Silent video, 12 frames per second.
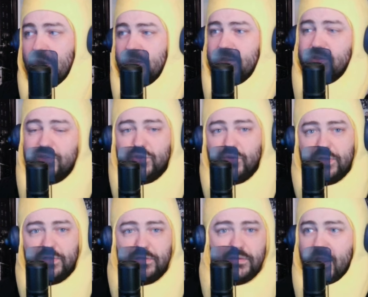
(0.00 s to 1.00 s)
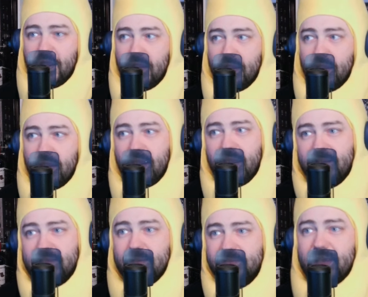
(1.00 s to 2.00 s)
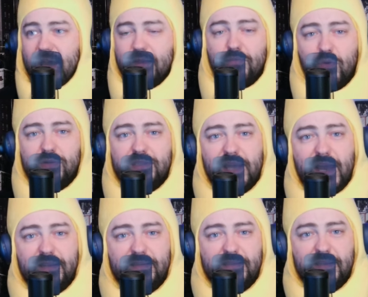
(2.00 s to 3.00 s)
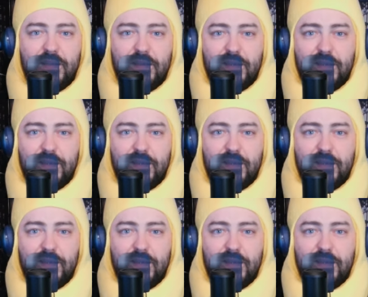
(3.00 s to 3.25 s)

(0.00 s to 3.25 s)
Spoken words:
student. He seems to have had more sense.